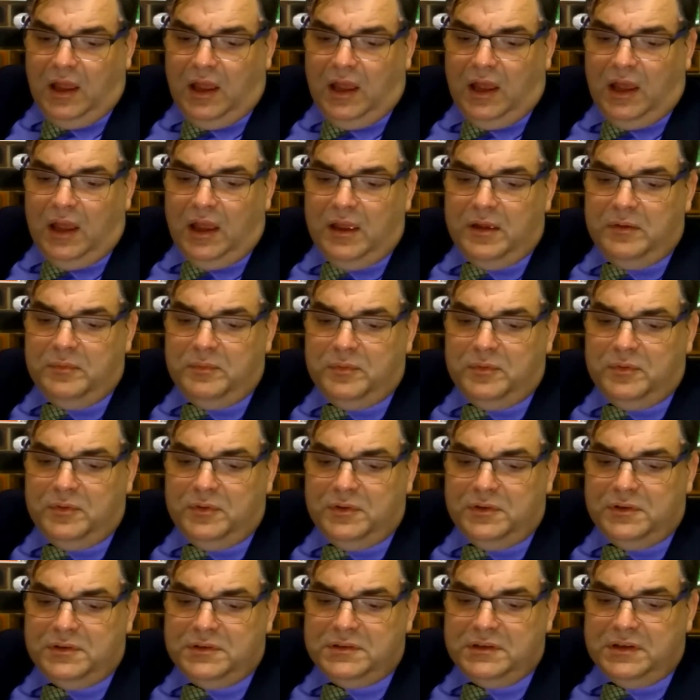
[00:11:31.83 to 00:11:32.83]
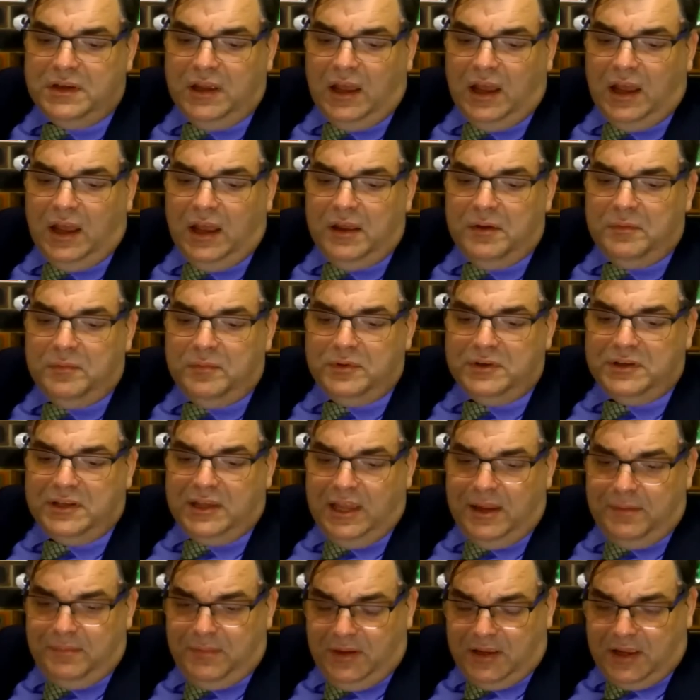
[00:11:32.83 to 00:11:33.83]
I would
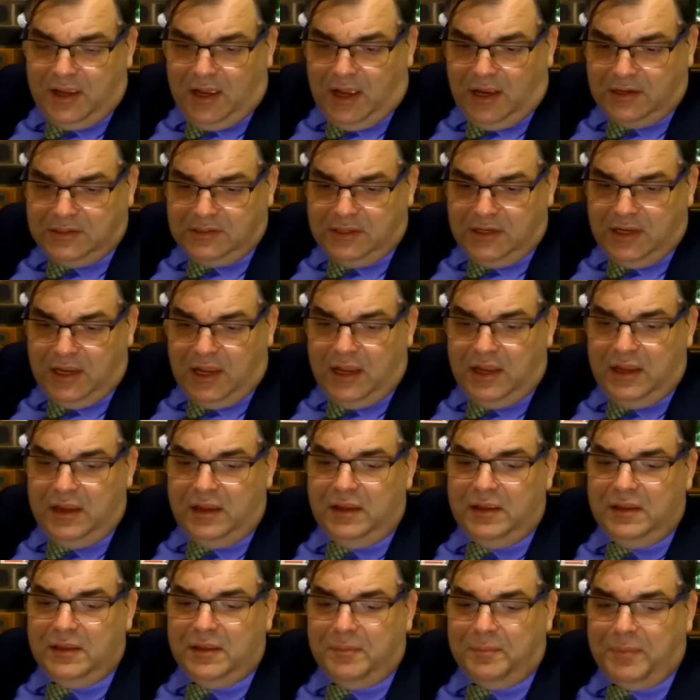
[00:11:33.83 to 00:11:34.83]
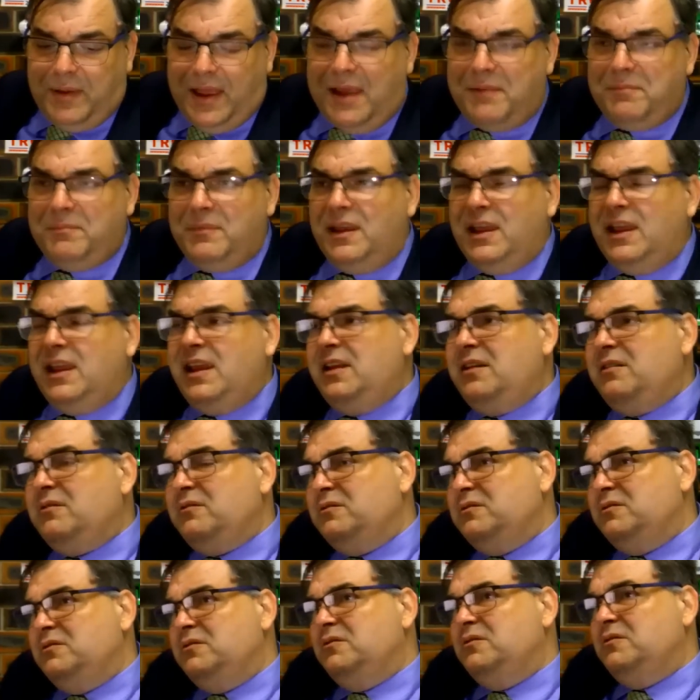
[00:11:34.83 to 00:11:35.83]
keep the Cartier. The Batman,
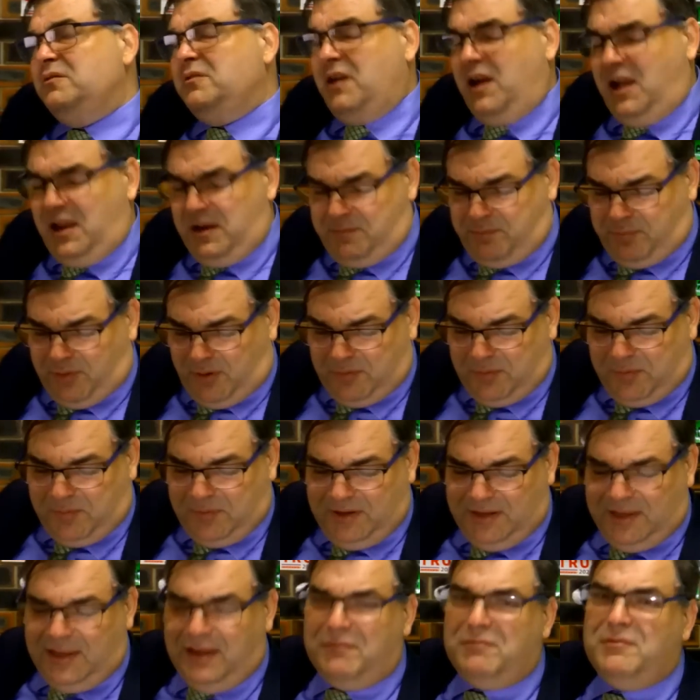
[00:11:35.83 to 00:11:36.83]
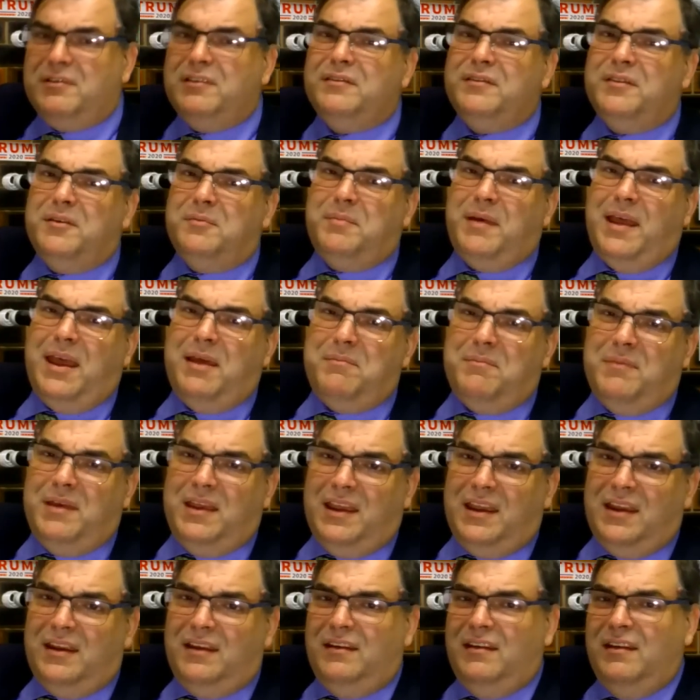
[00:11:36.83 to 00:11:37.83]
I'd probably get rid of the
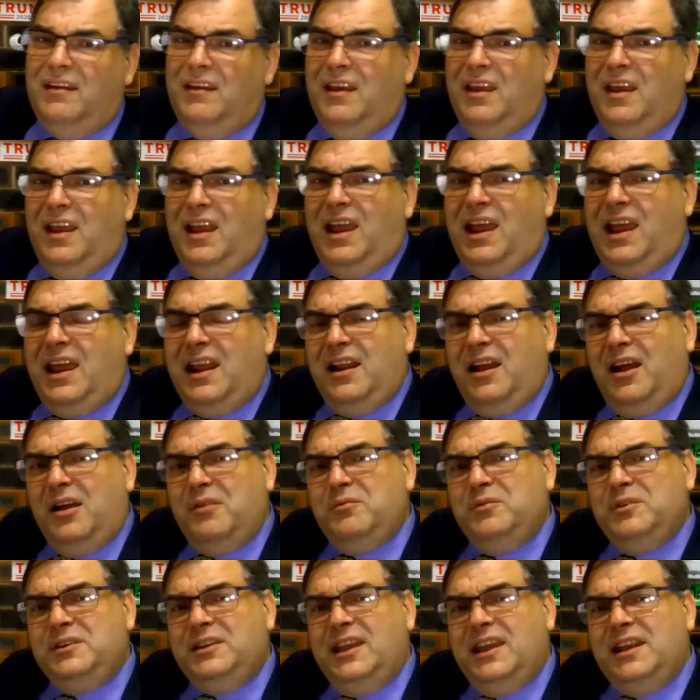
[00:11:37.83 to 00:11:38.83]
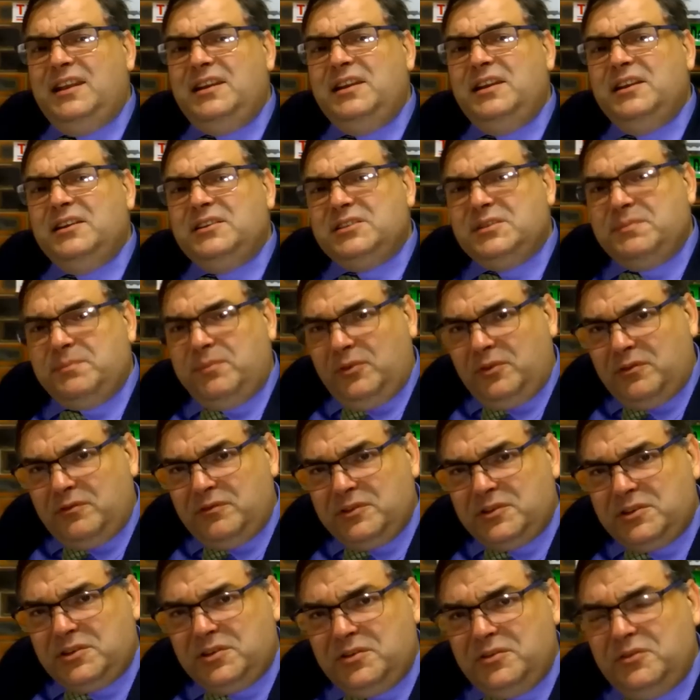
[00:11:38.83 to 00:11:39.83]
Batman. And I would get an
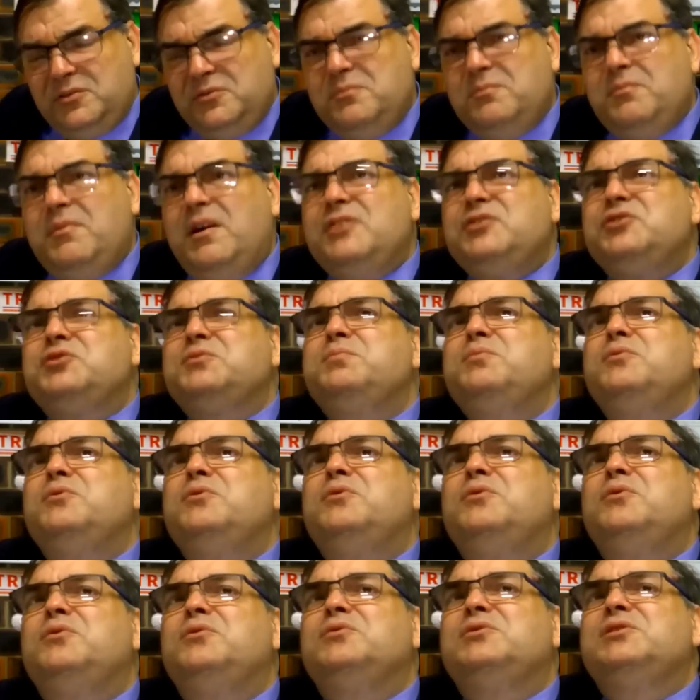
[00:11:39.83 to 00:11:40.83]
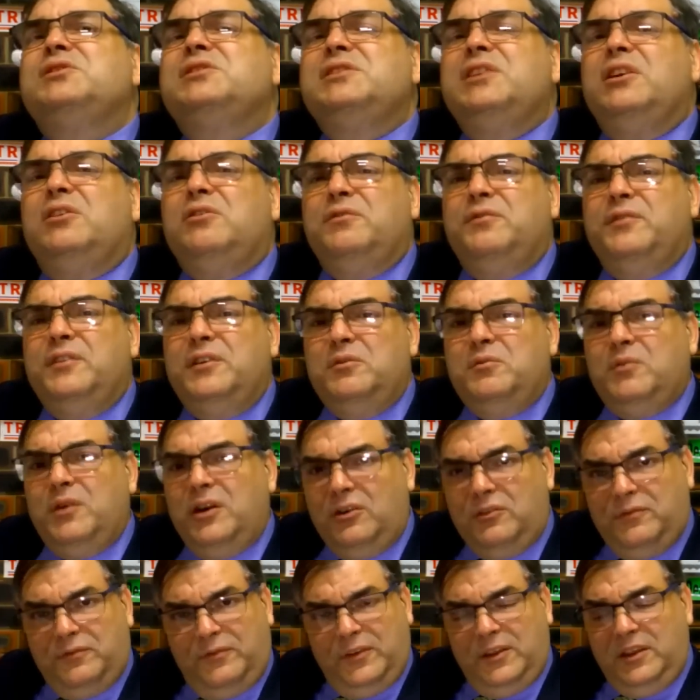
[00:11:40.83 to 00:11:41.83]
Explorer 2, much more stealthy,
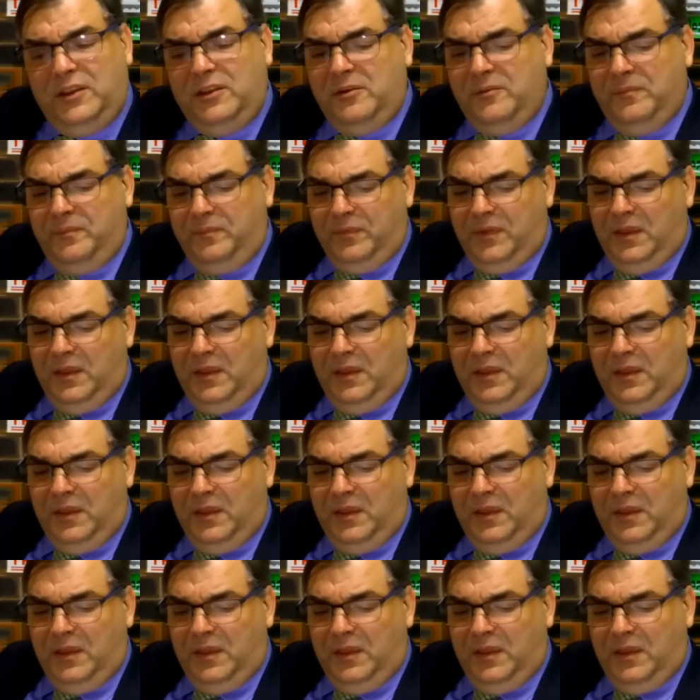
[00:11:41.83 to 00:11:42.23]
wealthy.